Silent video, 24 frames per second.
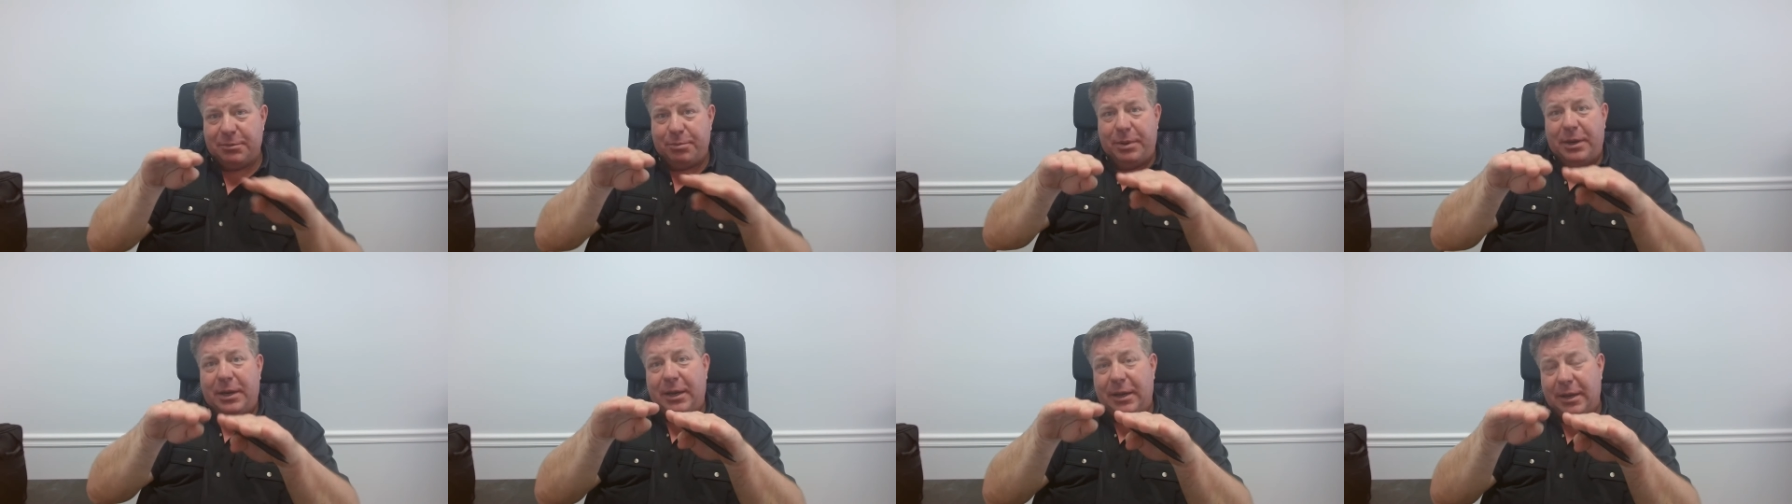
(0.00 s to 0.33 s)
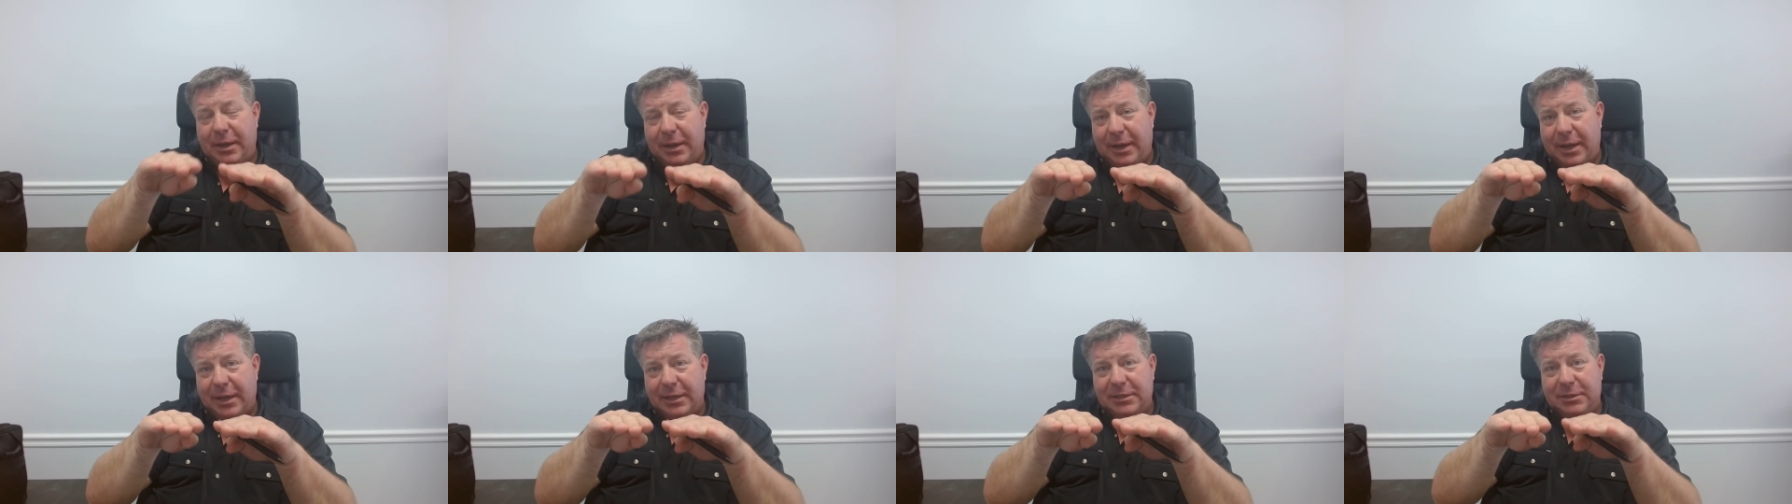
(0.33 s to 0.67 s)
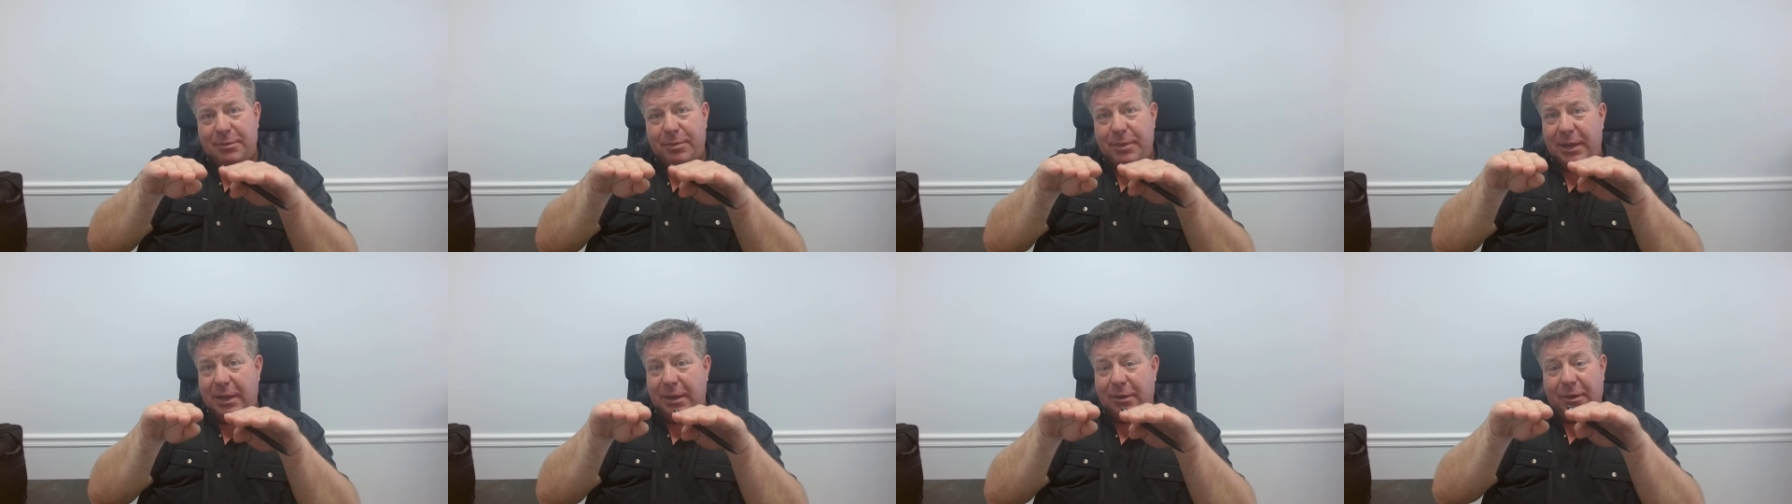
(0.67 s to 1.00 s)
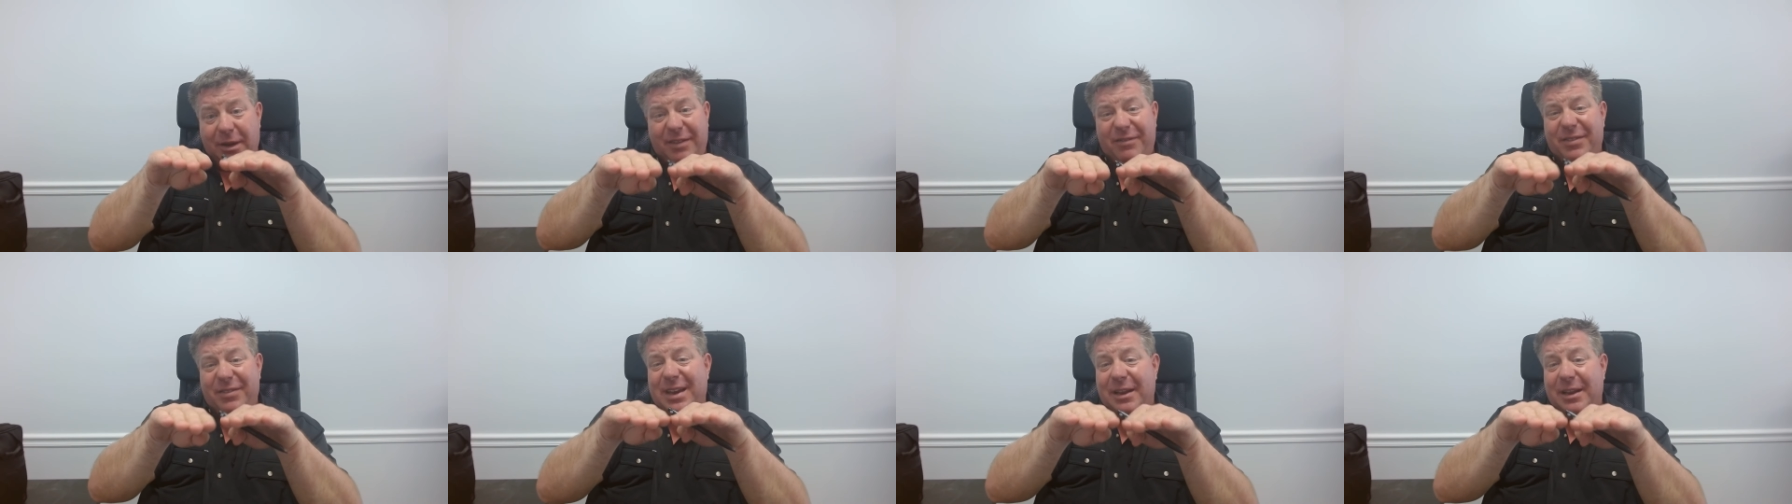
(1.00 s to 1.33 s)
bidding against me, or
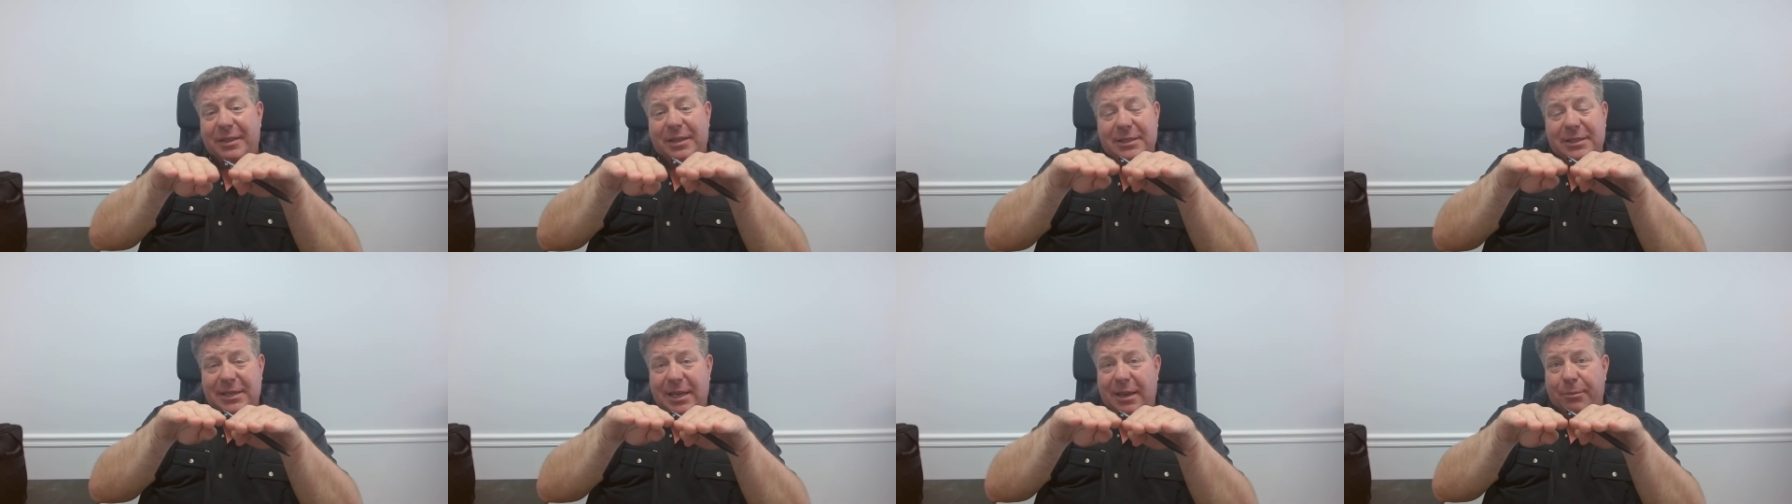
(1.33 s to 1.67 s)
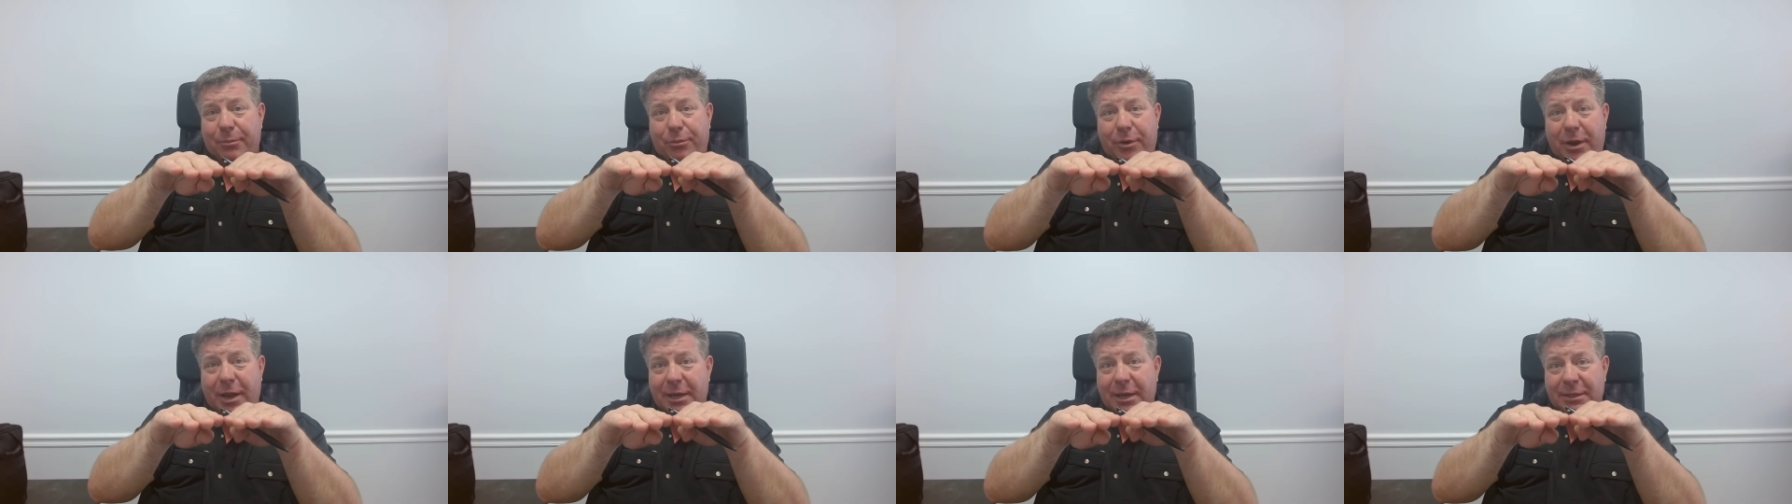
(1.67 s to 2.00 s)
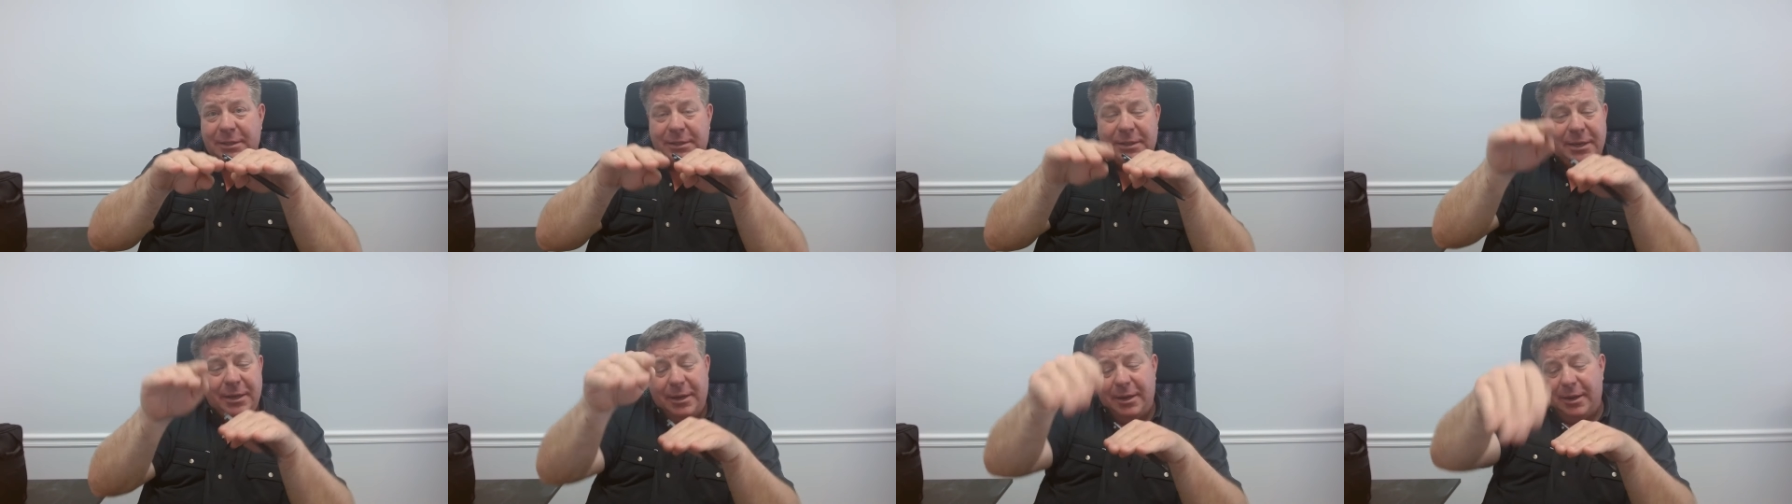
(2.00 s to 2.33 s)
even at the same price,